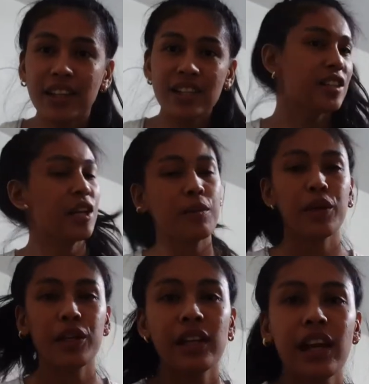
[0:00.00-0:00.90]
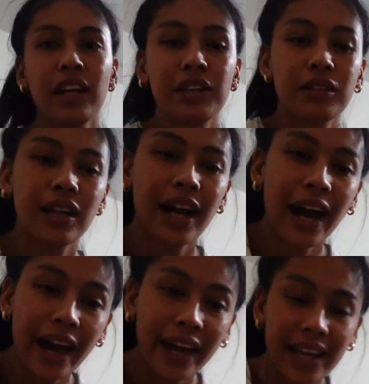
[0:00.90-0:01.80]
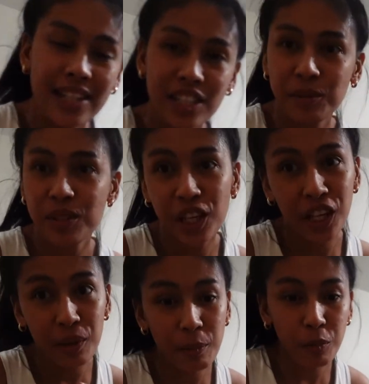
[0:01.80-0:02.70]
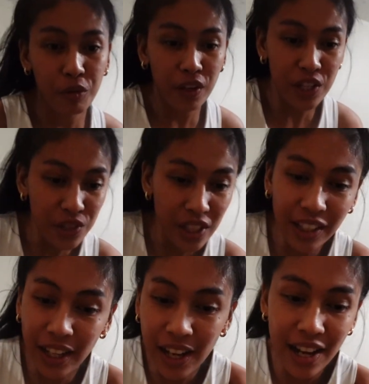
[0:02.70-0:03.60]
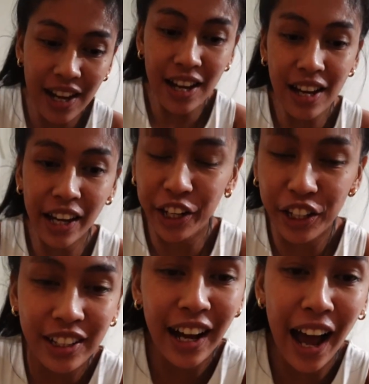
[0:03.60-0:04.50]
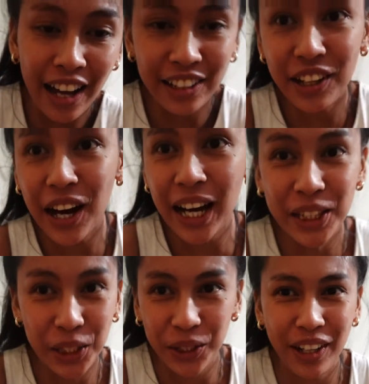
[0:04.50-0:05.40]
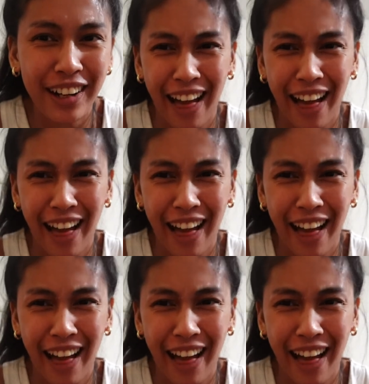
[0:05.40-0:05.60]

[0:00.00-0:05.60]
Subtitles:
Disclaimer lang you guys, I'm not saying I'm a professional hair cutter.